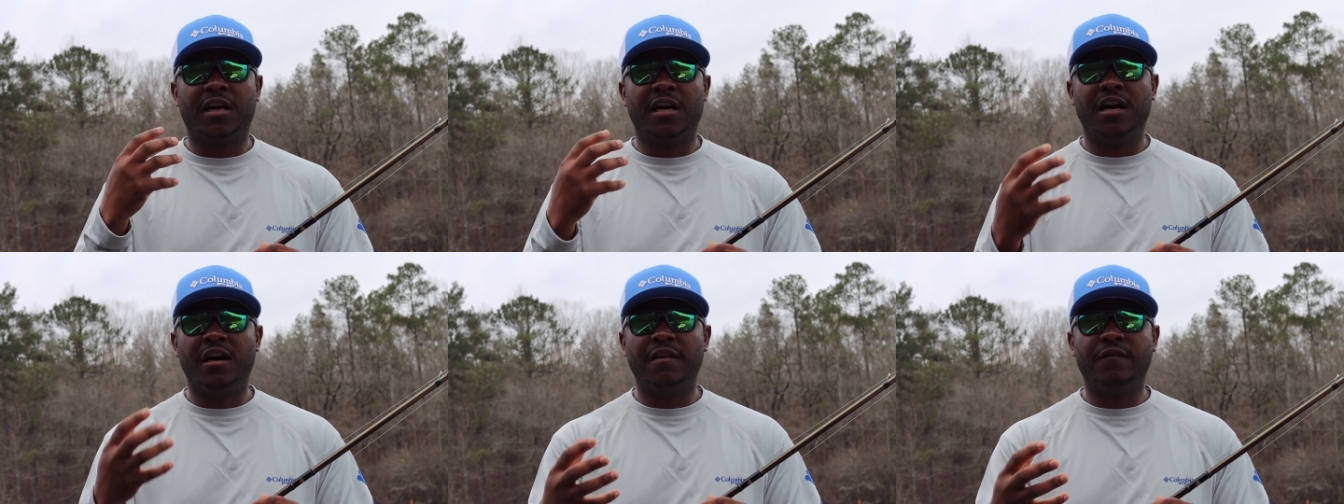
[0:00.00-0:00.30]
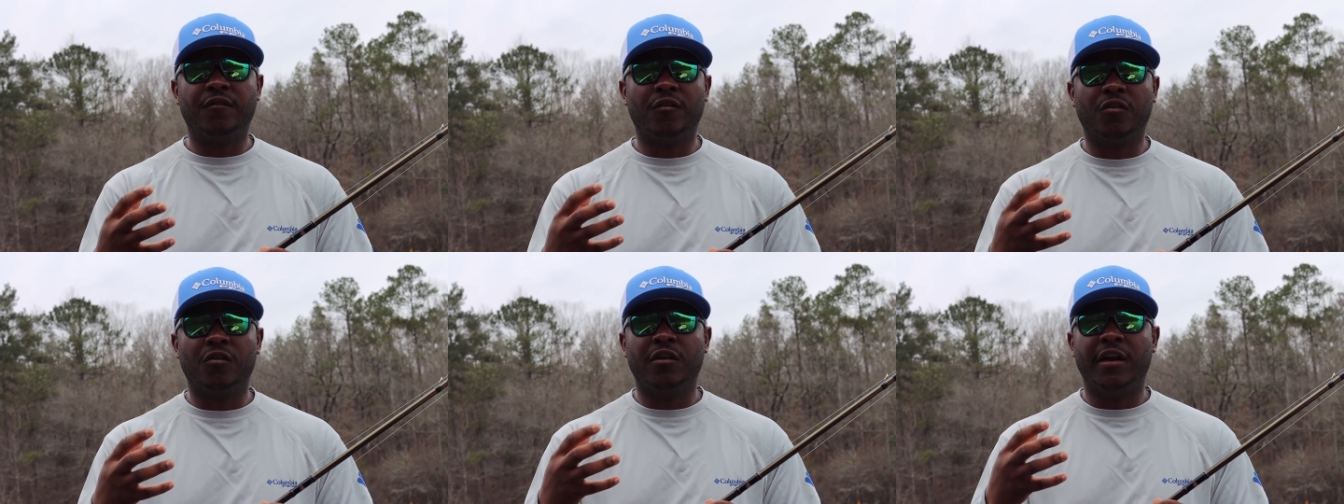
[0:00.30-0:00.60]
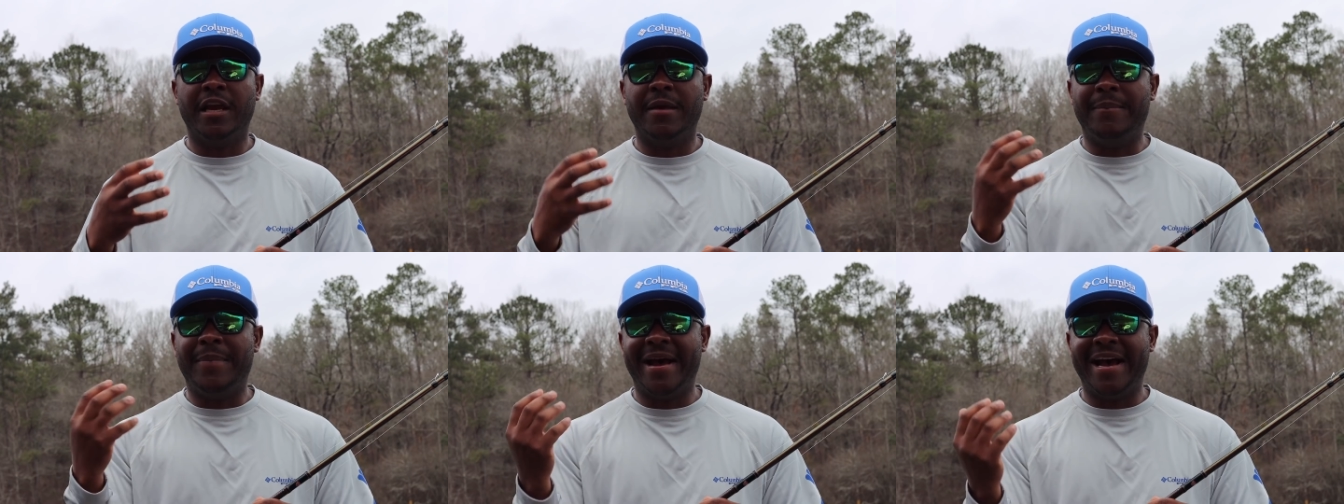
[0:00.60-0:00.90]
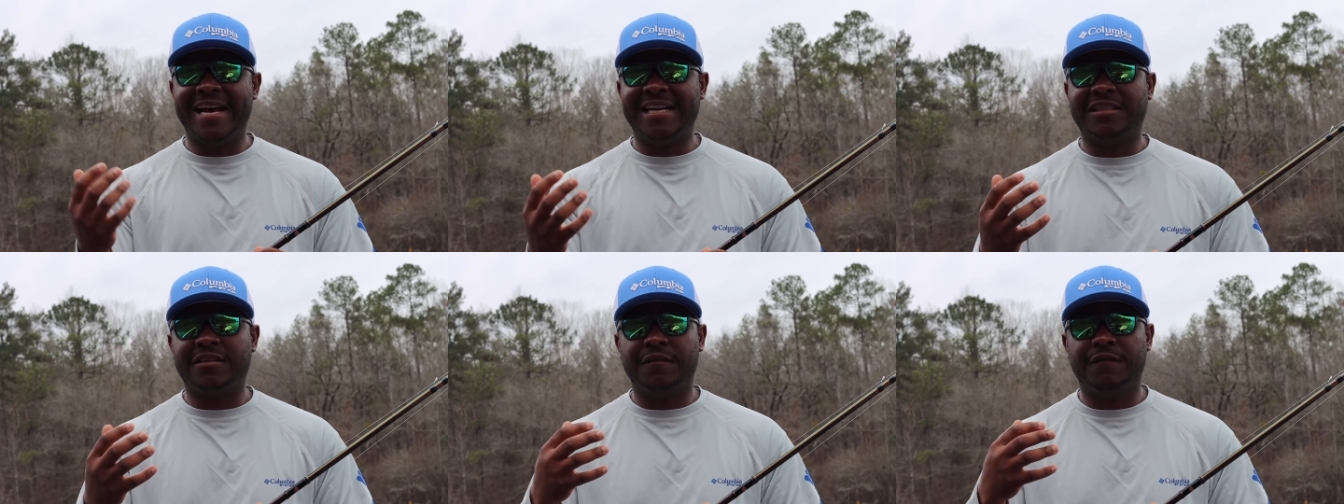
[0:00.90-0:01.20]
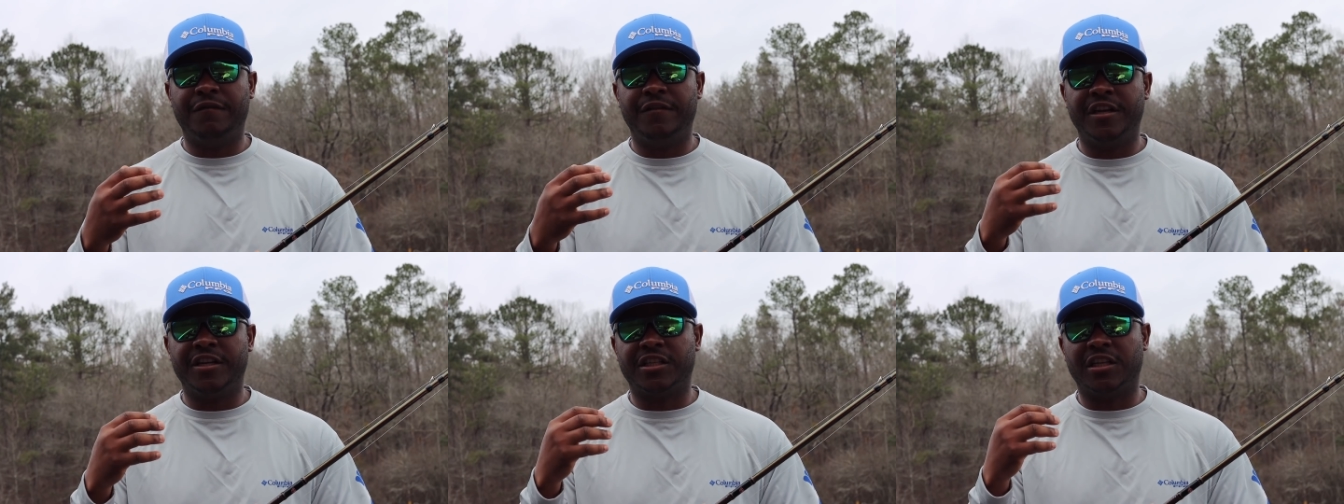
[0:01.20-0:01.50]
cover and past the
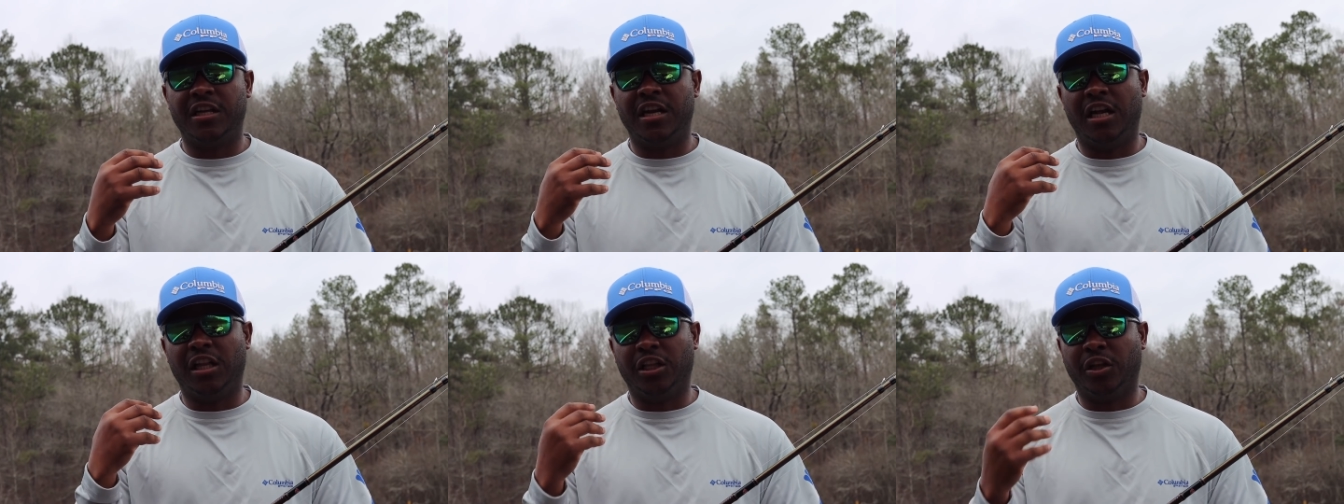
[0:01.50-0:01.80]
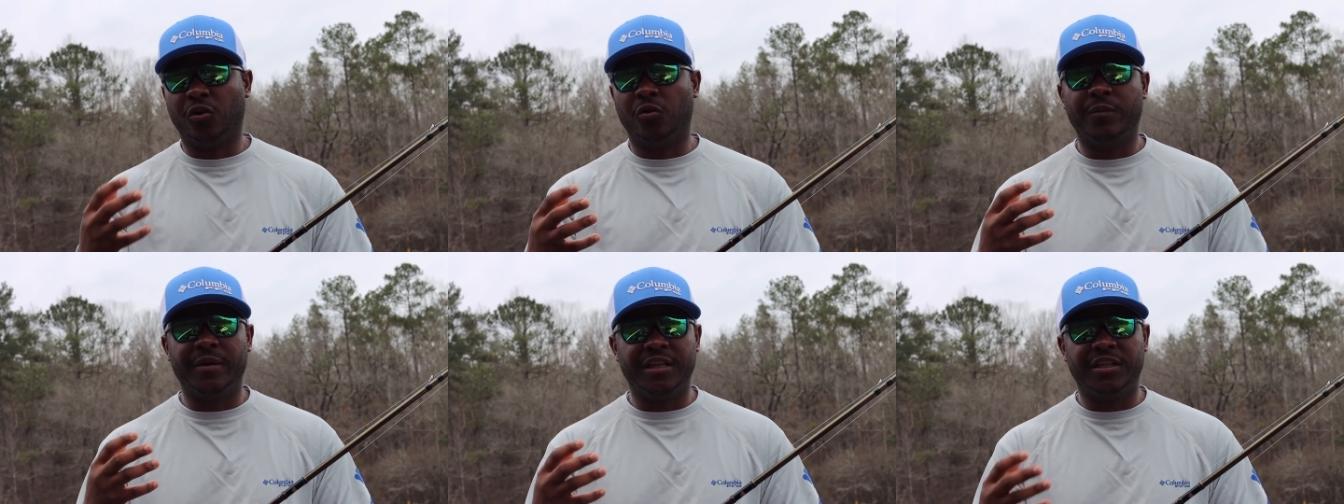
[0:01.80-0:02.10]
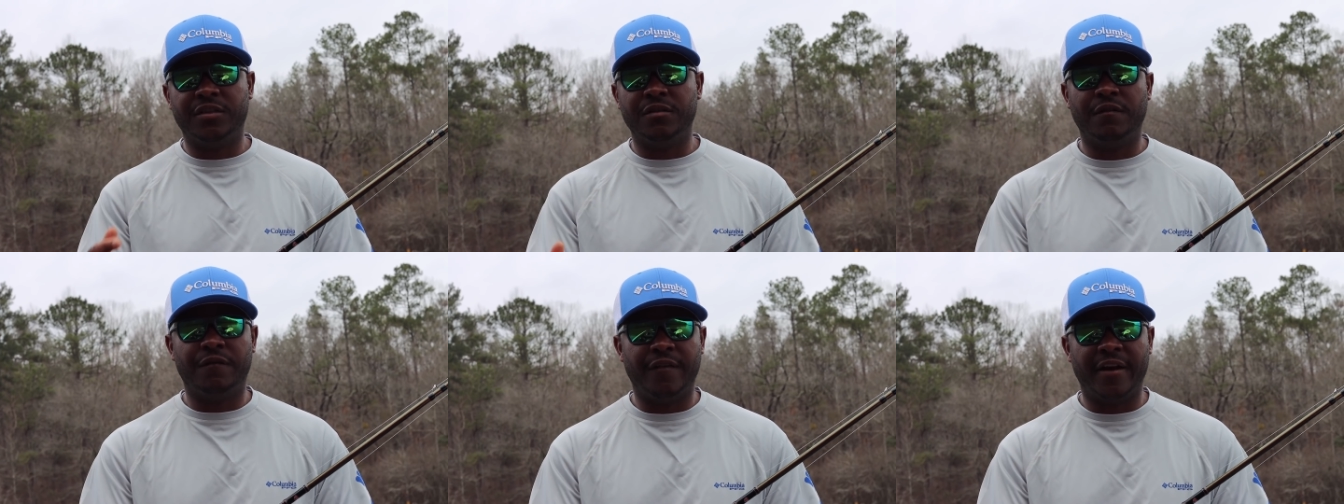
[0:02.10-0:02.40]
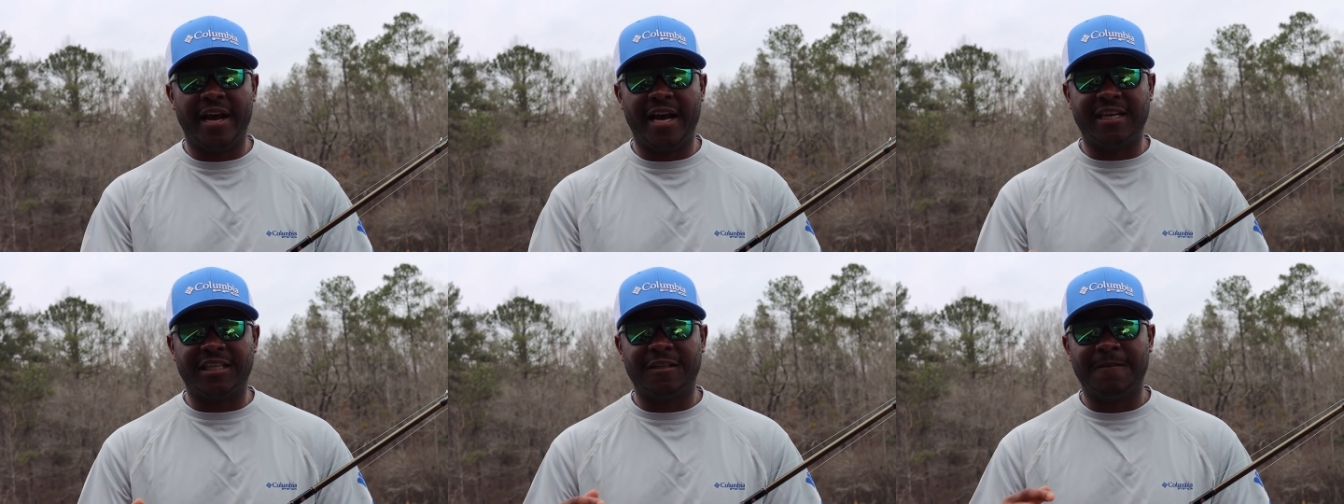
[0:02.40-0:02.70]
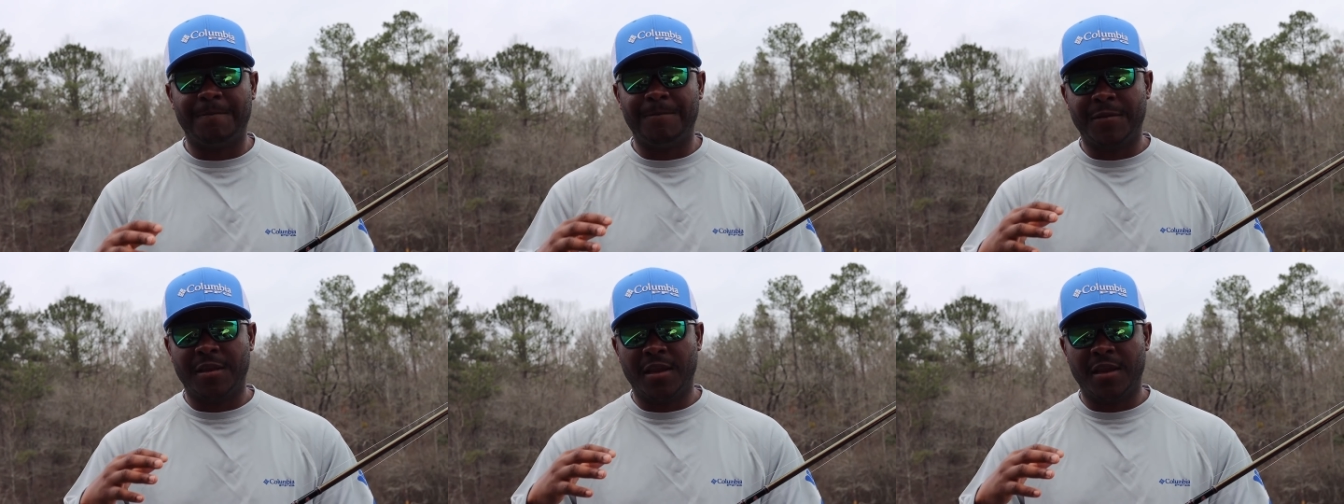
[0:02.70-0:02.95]
fish a little bit too fast.